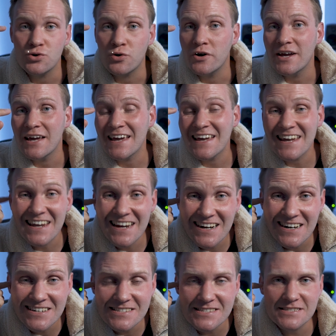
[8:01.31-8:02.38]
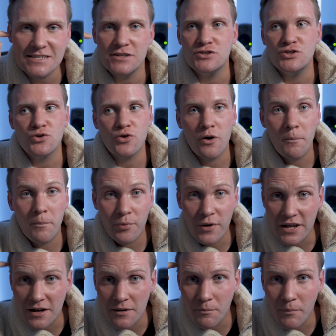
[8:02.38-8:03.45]
your ears, your
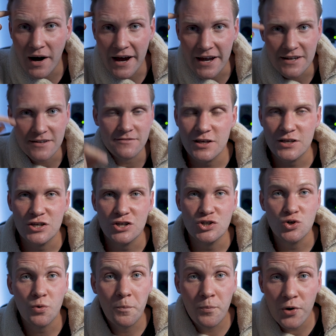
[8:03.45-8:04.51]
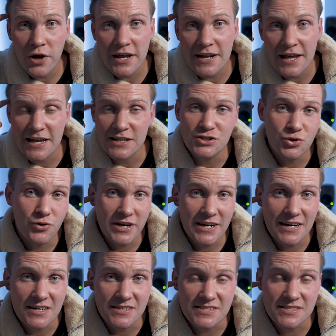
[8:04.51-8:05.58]
brain and mind. Your brain and your
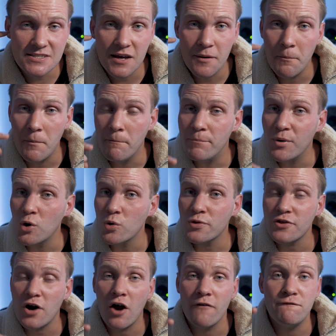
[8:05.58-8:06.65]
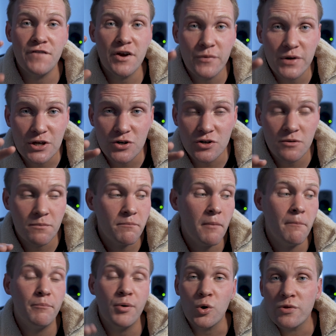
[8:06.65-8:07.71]
ears both are very good,
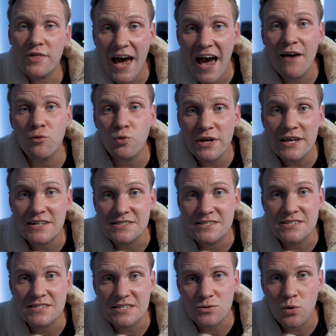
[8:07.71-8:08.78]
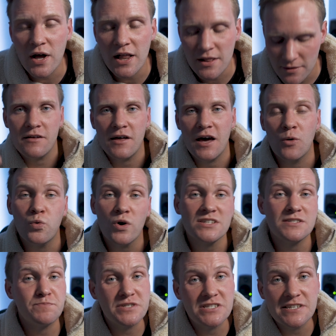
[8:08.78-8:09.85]
but both have weaknesses as well. And one
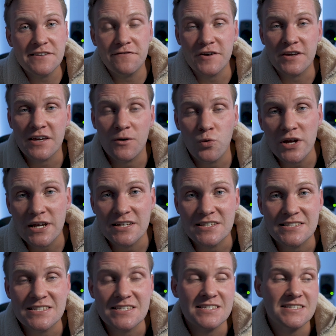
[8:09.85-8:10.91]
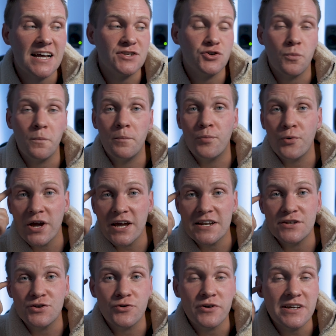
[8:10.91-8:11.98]
specific weakness is that your brain
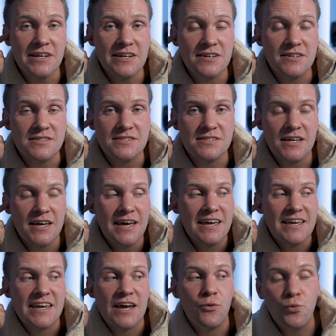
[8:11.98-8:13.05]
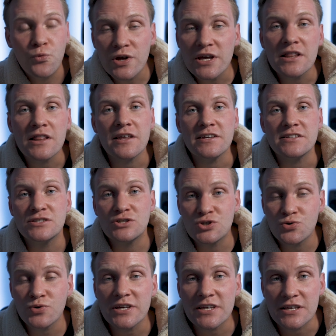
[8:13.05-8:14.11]
and your ears can really
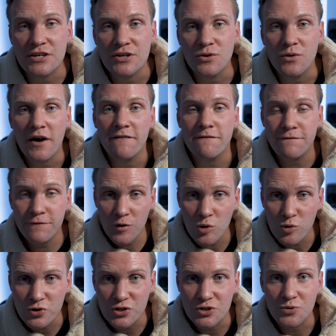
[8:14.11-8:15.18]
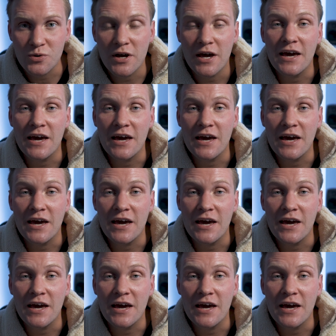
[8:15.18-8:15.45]
trick you and fool you